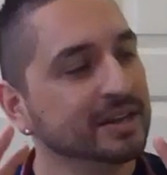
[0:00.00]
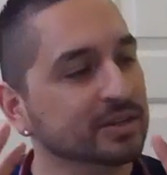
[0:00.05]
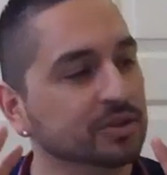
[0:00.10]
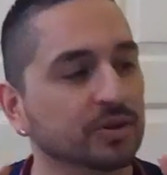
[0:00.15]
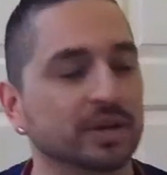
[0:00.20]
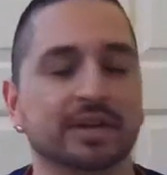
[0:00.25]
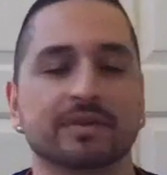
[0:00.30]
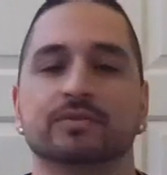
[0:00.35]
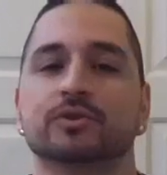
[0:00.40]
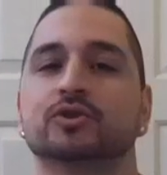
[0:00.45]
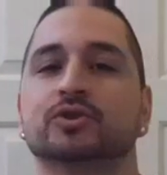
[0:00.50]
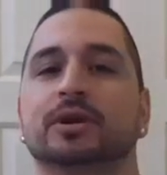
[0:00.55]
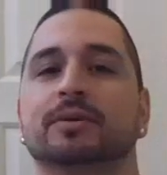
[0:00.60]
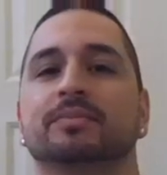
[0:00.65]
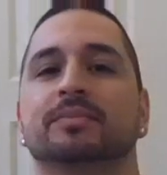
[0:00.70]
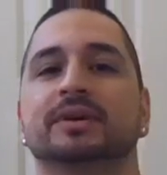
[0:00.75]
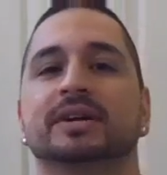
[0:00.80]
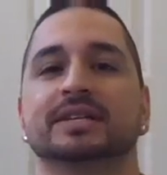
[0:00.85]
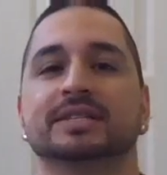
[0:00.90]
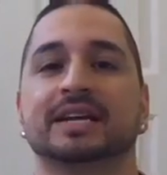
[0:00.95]
Don't even
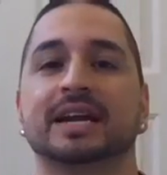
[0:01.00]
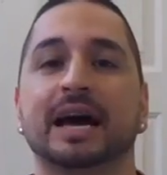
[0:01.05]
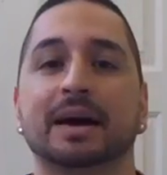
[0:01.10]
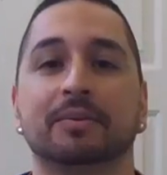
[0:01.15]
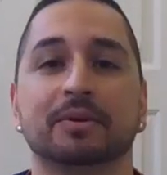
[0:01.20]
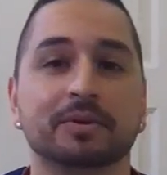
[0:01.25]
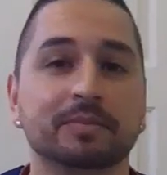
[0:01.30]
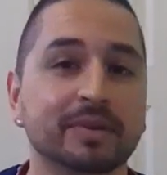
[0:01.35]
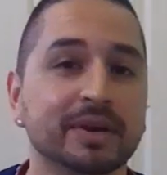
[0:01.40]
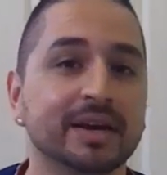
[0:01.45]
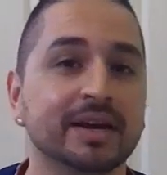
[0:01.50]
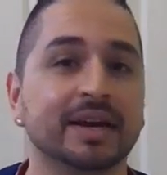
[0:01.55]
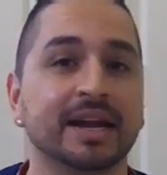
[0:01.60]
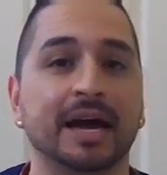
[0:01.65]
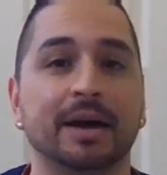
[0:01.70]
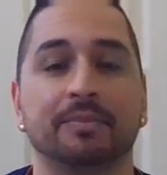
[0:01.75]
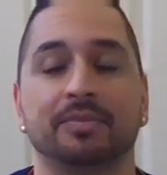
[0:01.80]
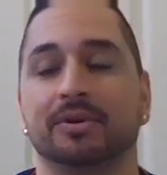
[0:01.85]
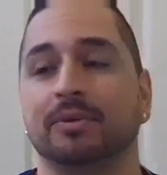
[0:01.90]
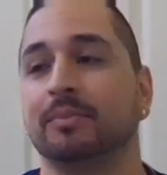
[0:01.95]
trip because it happened to me, it
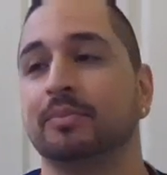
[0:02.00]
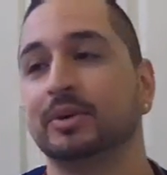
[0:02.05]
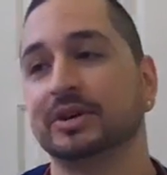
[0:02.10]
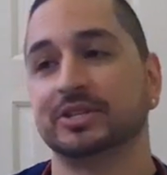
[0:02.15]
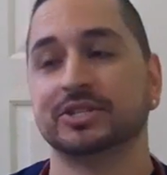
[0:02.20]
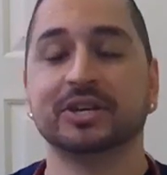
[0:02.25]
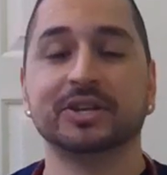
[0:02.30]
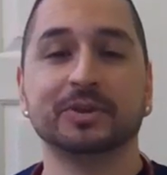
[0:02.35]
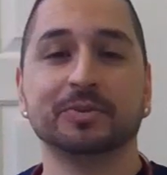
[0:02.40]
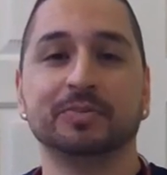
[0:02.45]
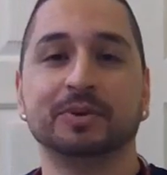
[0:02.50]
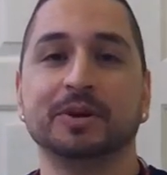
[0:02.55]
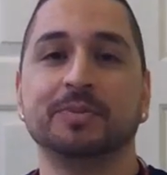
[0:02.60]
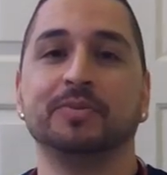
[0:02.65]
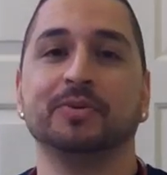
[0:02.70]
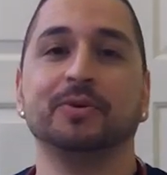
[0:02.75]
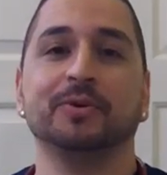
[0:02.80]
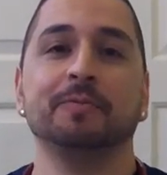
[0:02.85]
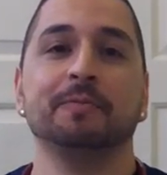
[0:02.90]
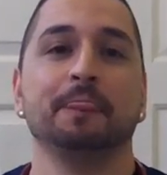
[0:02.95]
happened to a bunch of other
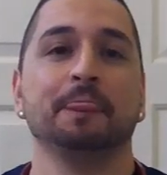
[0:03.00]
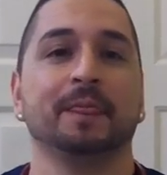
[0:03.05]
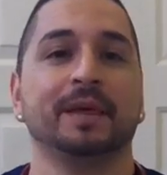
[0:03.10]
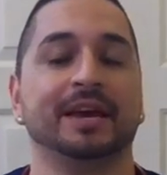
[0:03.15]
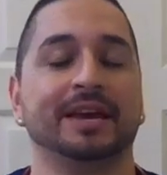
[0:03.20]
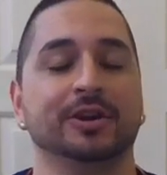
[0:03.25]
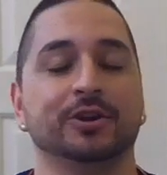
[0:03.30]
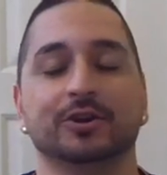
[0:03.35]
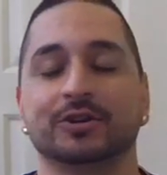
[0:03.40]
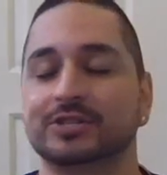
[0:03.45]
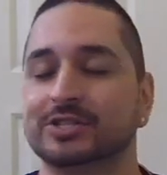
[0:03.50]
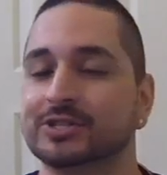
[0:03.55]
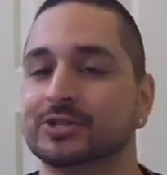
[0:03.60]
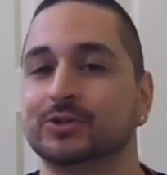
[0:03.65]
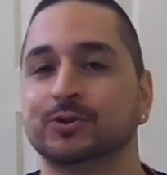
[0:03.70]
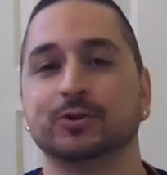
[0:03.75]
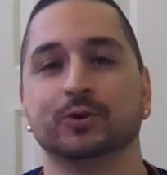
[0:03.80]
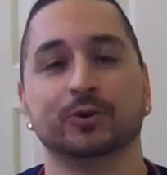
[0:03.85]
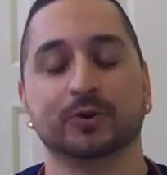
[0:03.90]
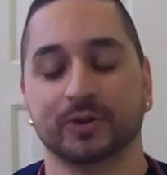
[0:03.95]
people in nursing
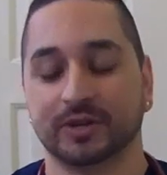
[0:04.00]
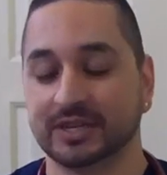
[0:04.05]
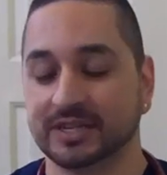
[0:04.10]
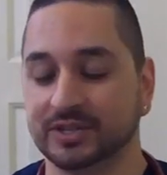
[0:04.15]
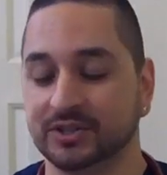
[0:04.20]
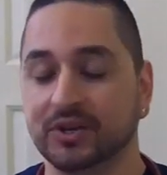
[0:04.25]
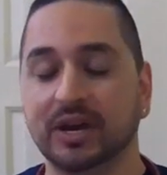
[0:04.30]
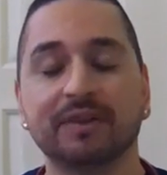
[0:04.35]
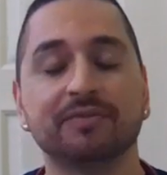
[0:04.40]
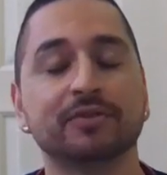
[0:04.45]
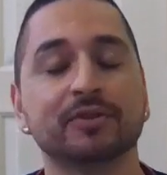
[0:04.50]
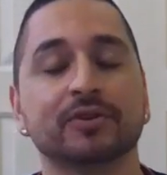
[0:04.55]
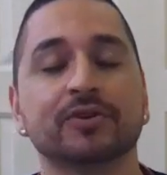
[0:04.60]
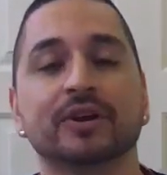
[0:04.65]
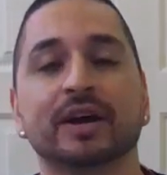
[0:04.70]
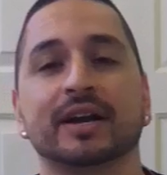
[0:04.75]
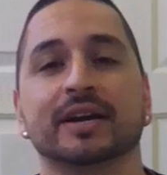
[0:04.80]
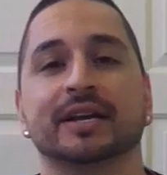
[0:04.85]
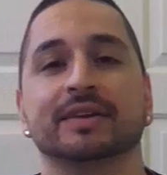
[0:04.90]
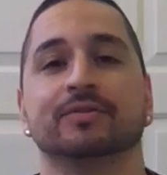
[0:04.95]
school because you have to learn
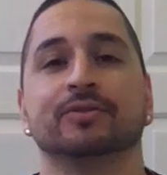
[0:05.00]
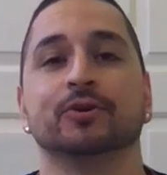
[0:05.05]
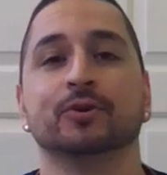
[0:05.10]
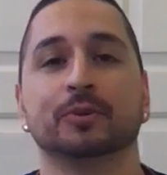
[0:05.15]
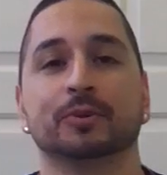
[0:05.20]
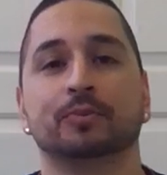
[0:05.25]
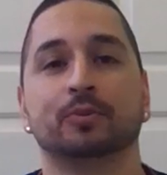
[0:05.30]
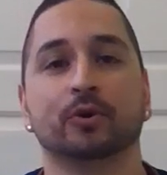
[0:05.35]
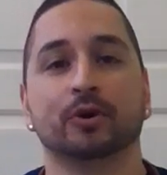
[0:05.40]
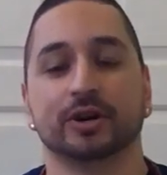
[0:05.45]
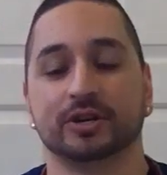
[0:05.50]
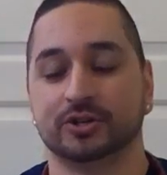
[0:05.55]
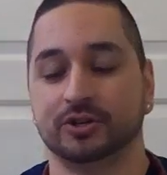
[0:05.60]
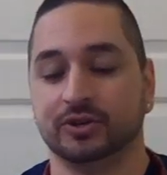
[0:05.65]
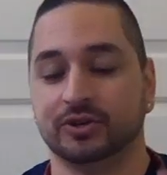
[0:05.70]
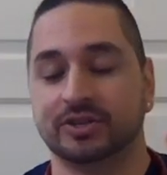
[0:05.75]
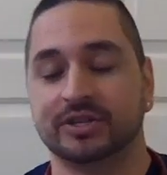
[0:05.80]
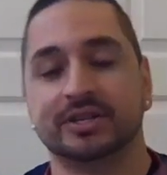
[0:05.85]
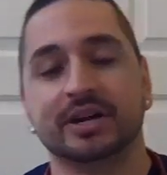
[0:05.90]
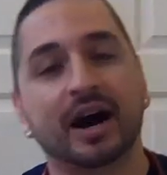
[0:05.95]
how to give a good report to
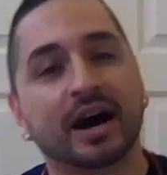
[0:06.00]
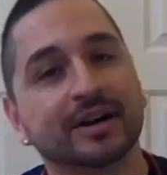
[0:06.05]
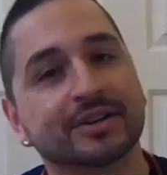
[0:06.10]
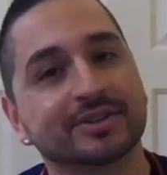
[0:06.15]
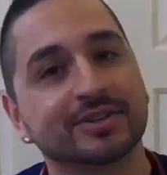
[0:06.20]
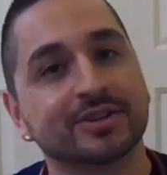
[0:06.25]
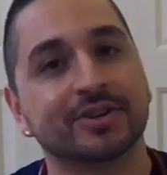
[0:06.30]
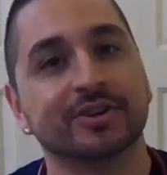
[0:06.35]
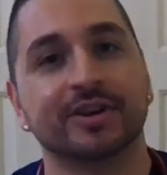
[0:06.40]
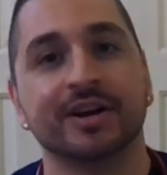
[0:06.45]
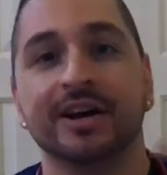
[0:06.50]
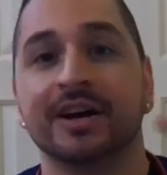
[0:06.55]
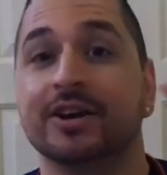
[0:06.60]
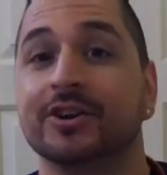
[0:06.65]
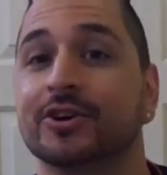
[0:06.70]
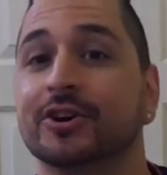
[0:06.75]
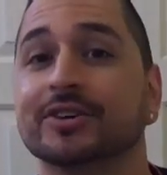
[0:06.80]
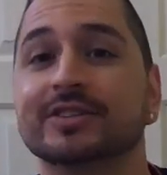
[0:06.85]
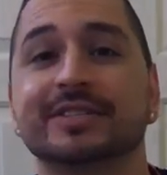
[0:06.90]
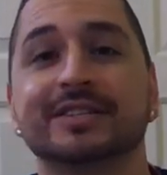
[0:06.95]
your doctor,
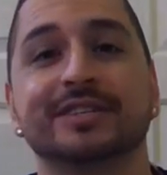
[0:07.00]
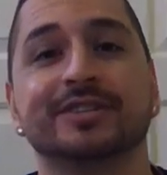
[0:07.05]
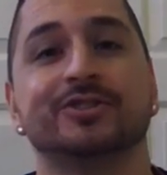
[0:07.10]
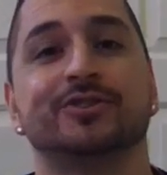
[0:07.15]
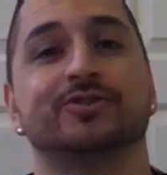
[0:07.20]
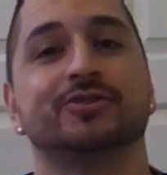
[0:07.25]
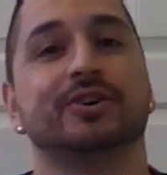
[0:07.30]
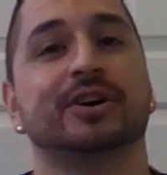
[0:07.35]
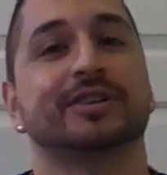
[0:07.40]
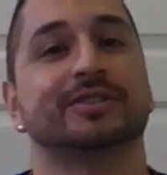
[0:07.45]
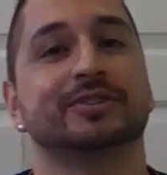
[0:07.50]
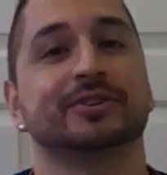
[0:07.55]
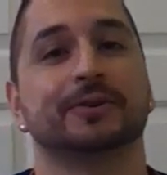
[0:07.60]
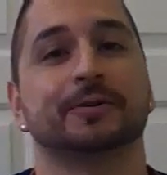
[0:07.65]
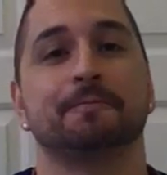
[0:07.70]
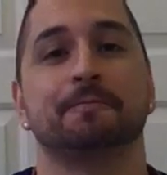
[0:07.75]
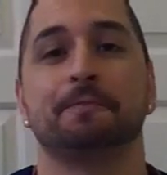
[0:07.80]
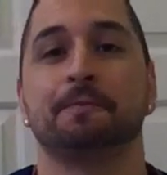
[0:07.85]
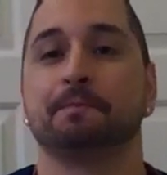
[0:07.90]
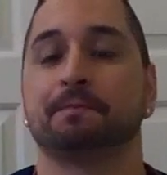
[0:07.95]
nursing
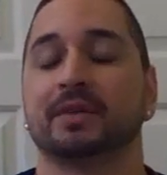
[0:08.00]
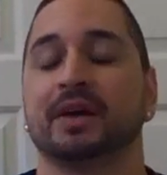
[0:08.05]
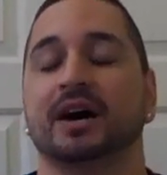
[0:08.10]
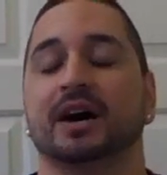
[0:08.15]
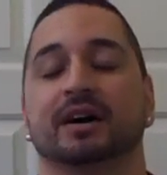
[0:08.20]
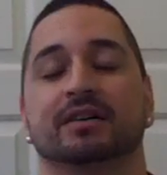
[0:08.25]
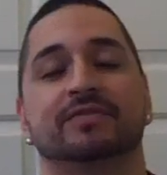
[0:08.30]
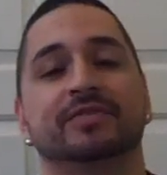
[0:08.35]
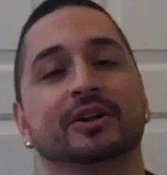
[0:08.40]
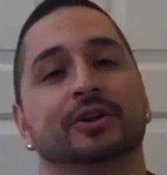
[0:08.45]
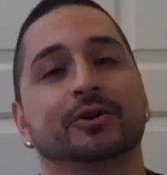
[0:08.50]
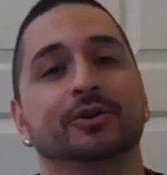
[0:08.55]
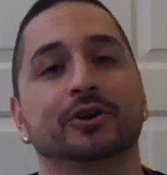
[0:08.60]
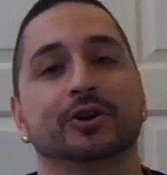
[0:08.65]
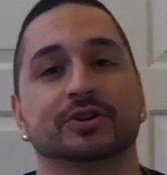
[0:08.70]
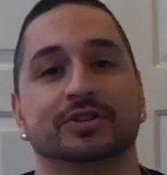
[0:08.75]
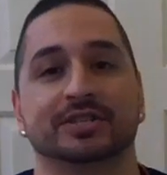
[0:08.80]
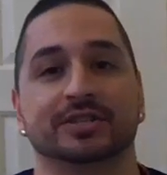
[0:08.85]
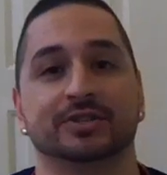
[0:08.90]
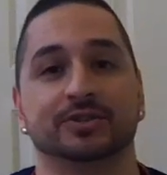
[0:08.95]
instructor, uh, fellow
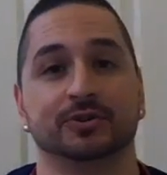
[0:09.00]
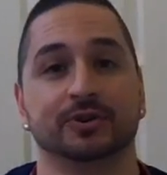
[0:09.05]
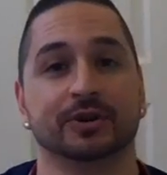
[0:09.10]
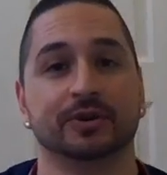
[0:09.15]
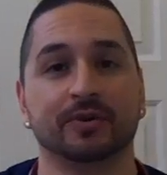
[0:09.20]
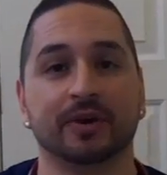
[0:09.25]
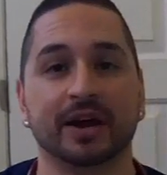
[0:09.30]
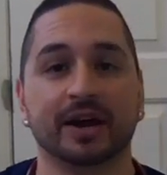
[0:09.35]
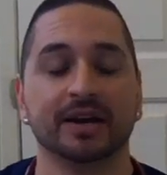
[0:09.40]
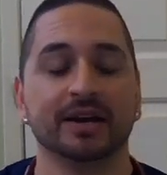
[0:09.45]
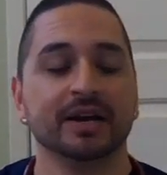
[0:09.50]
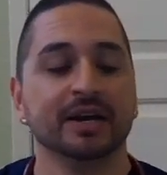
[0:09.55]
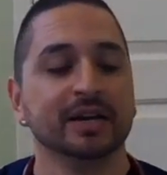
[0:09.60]
nursing student, right?